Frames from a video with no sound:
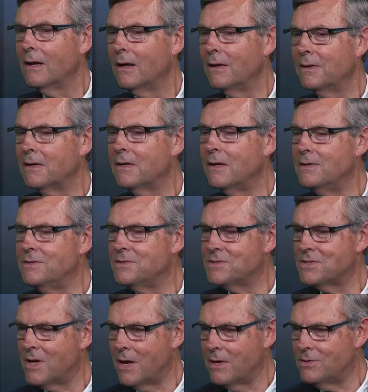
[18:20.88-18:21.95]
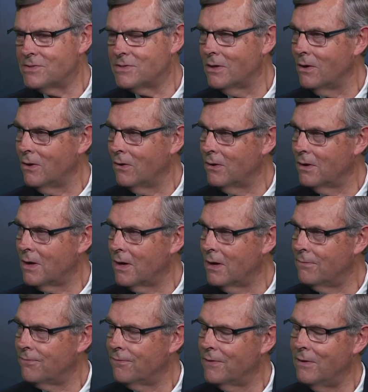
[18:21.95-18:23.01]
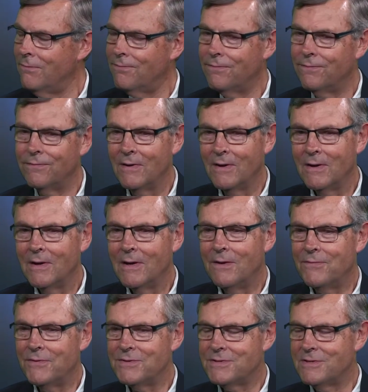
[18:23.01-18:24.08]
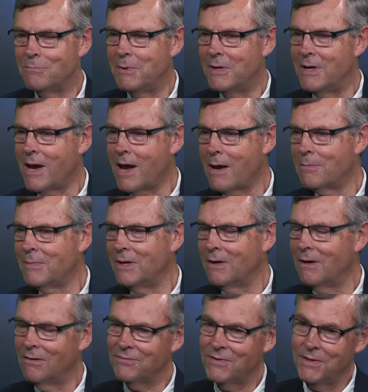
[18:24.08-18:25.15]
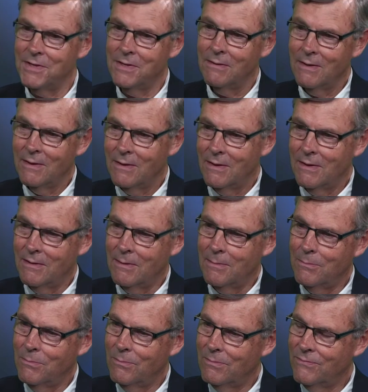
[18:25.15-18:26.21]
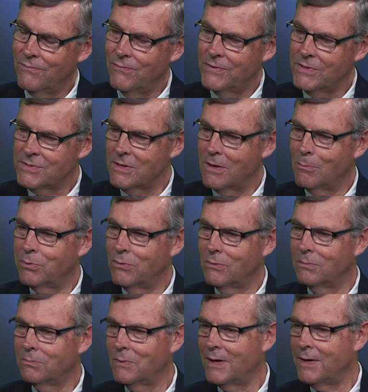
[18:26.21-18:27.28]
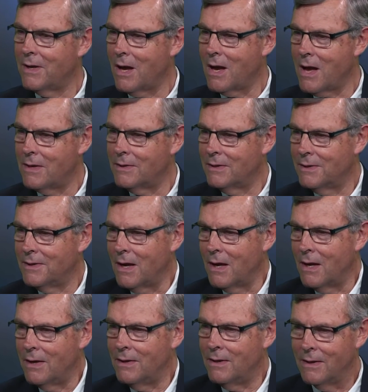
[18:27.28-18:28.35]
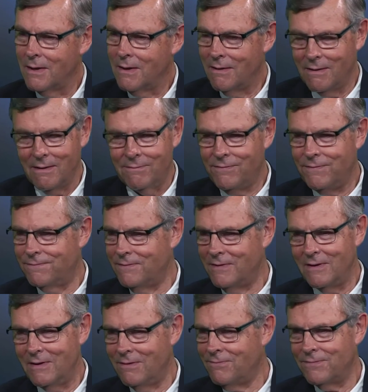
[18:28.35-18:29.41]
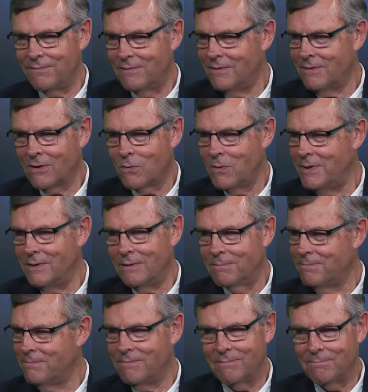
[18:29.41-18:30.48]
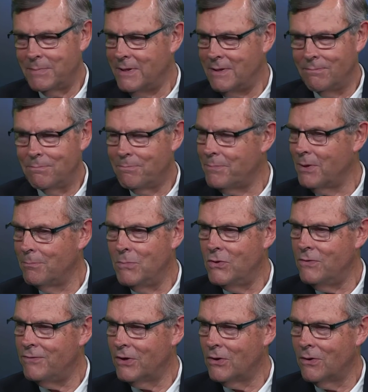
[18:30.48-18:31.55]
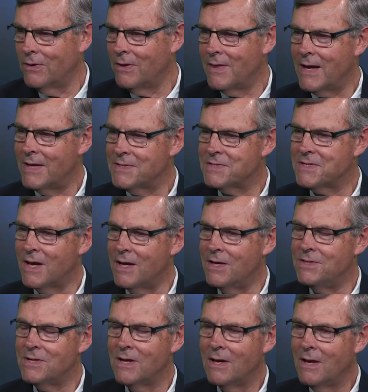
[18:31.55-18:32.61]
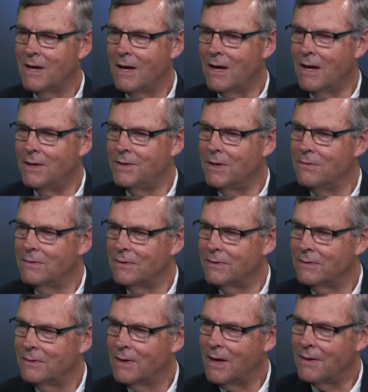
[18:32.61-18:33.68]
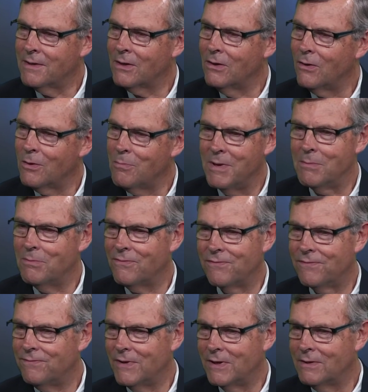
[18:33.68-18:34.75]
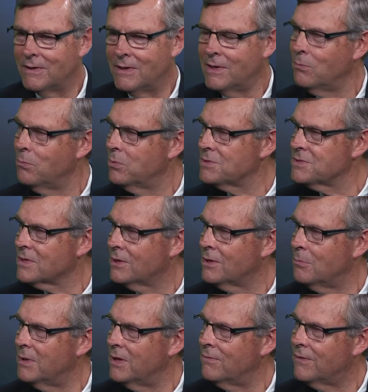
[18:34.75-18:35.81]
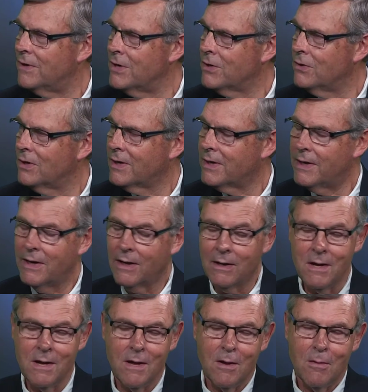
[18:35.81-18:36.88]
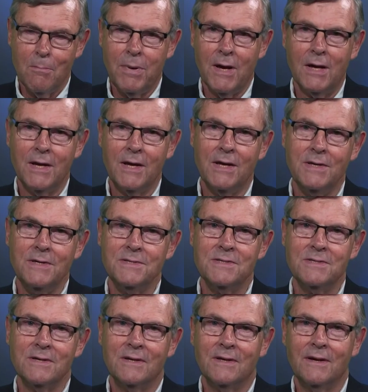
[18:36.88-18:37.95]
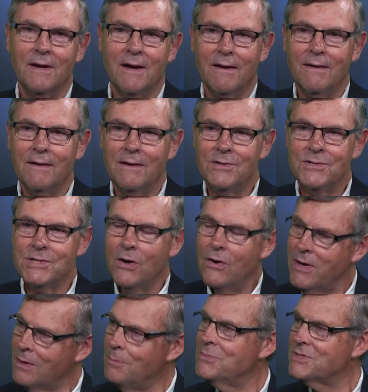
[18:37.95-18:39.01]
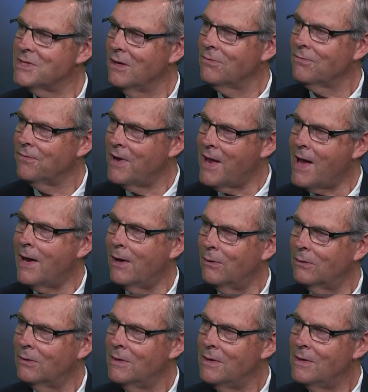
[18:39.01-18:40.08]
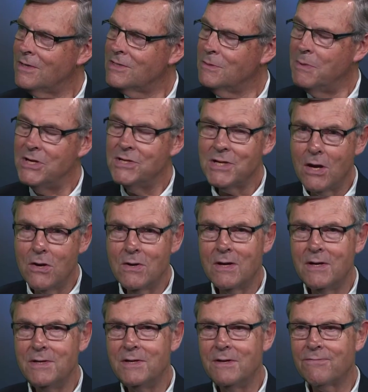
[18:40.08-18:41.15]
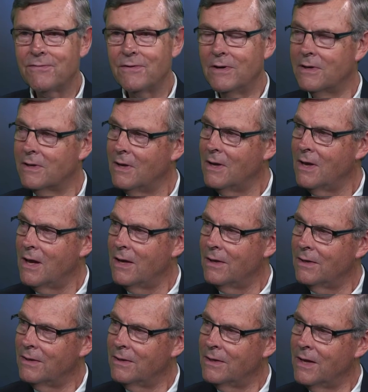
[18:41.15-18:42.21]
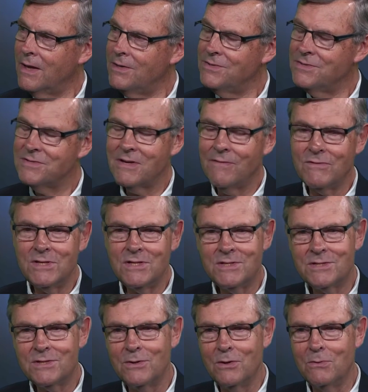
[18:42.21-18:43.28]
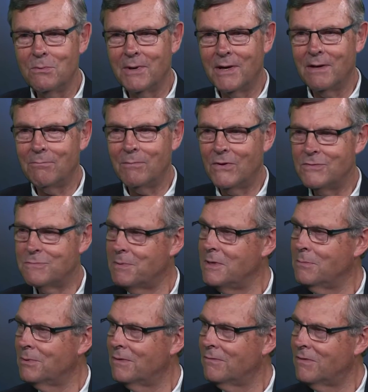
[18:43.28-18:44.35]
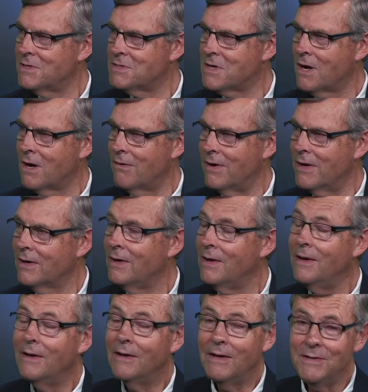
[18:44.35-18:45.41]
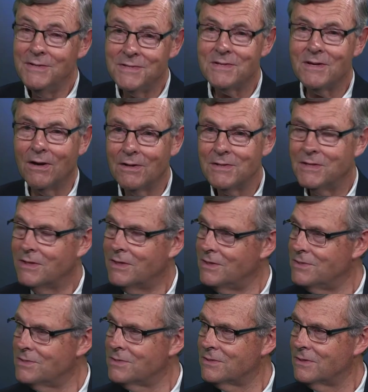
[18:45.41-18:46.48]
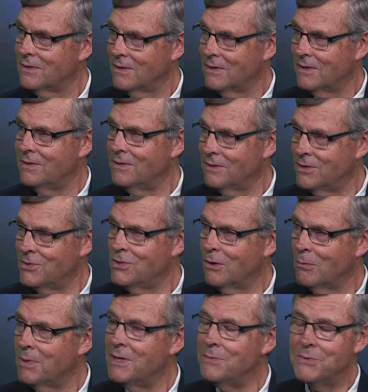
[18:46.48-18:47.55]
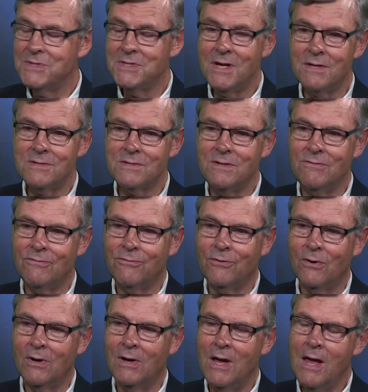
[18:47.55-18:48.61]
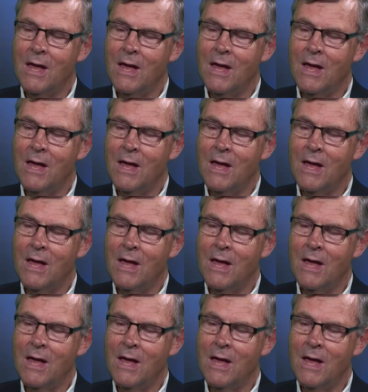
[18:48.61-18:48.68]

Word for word: I think he's changed a lot. if if this had been happening after, um, for example, when Diana died, if if the Queen had been moving on at that stage, I don't. I think a lot of people felt that he wasn't going to be a very good king, but he's showing himself now to be totally different. And at the age of 72, when most people are retiring, he's starting his the job he was destined for.